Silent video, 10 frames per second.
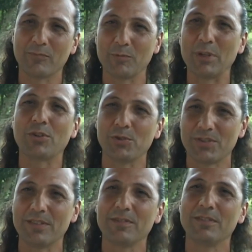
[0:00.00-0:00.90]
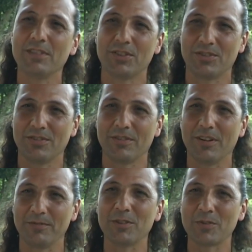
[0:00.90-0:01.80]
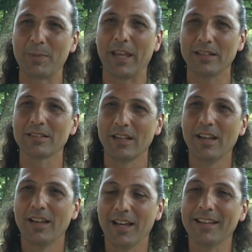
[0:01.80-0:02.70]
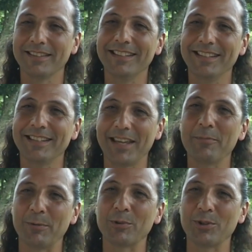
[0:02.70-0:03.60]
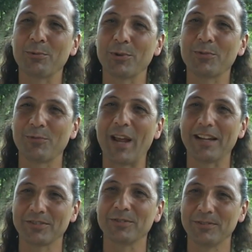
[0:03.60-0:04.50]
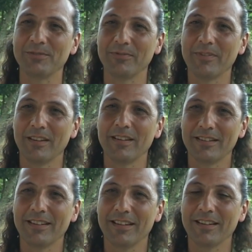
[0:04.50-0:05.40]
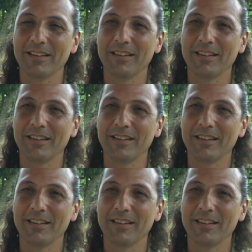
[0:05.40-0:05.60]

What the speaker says: recursive division of the space, and he came up with the word fractal. Yeah.